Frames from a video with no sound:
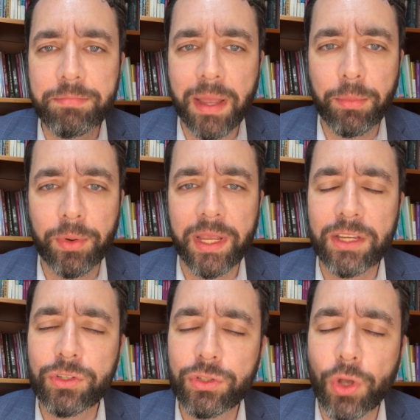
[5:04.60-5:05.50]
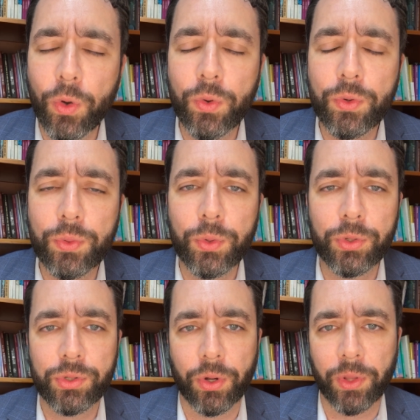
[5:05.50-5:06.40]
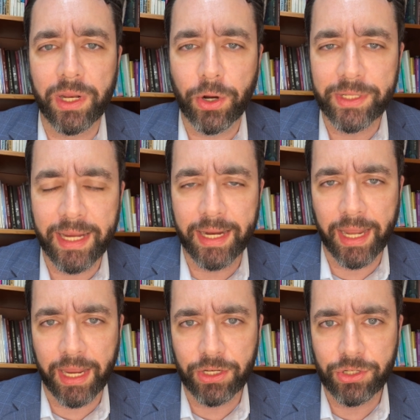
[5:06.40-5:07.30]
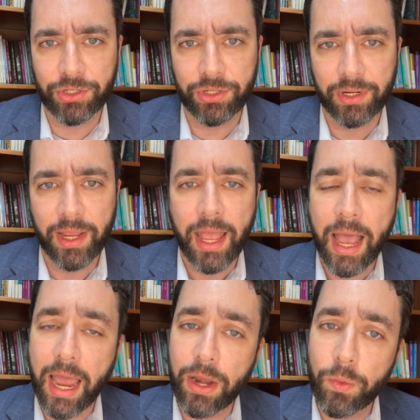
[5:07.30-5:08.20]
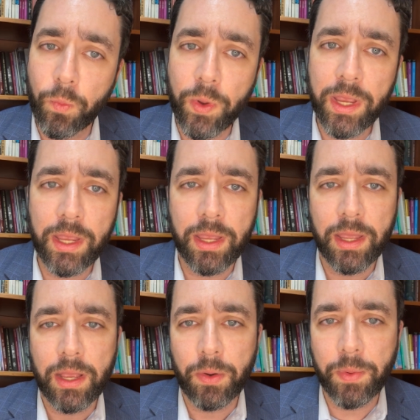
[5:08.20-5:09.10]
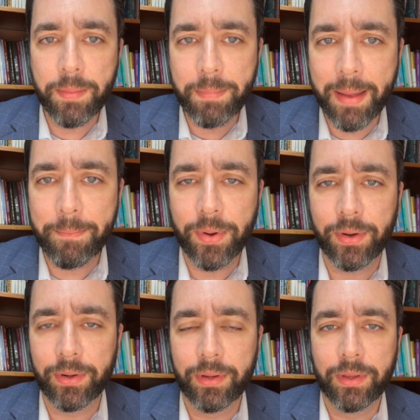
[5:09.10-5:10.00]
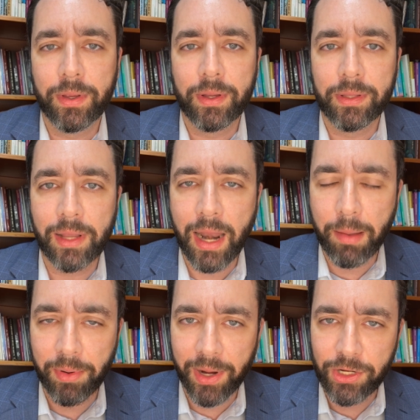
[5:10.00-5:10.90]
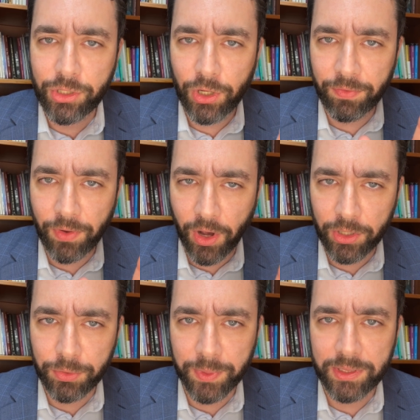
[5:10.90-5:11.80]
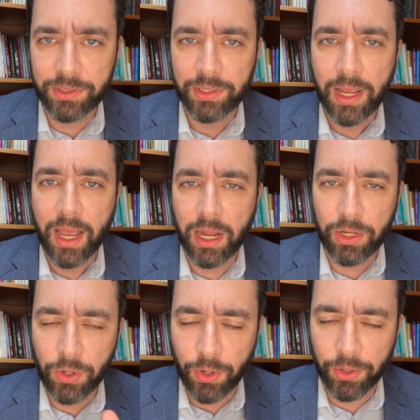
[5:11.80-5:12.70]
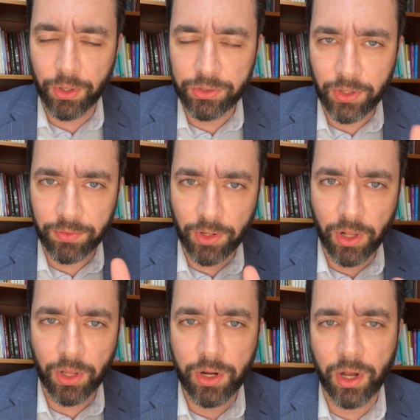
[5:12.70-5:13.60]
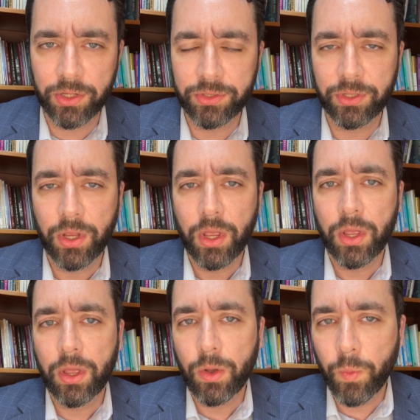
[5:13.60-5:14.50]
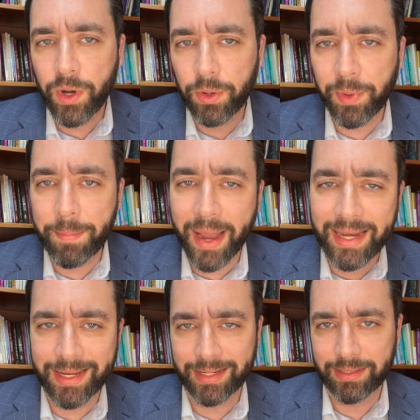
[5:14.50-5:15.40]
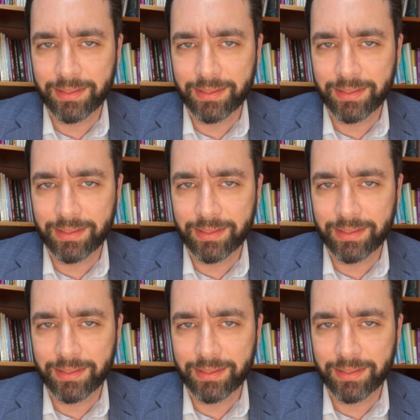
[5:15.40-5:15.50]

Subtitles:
memory is so crucial in our day and age, and we remember the liberation of Auschwitz and the horrors of the Holocaust. We are reminded